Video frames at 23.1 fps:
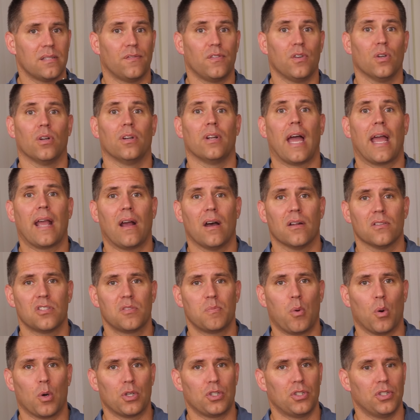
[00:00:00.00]
If you're a Nikon
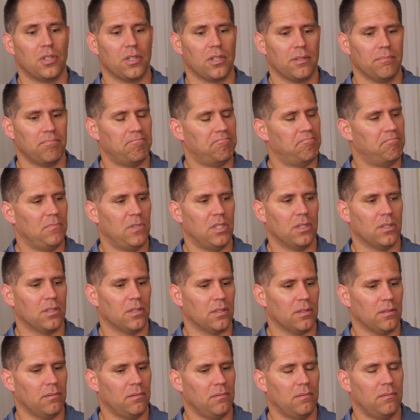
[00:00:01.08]
sport shooter,
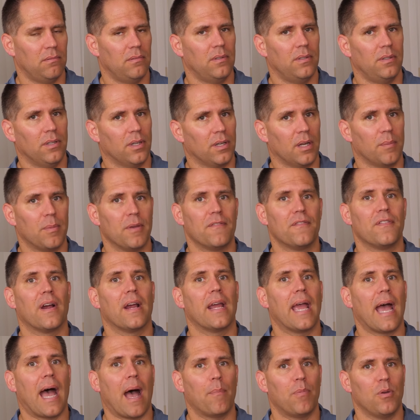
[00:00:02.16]
you're you're gonna be
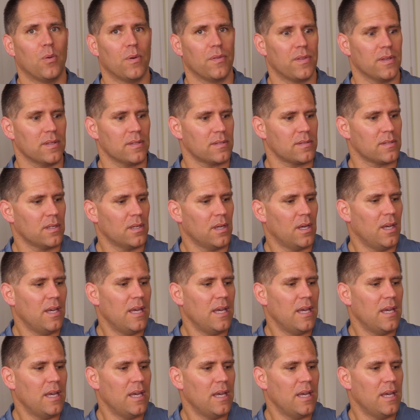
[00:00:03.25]
very happy with this.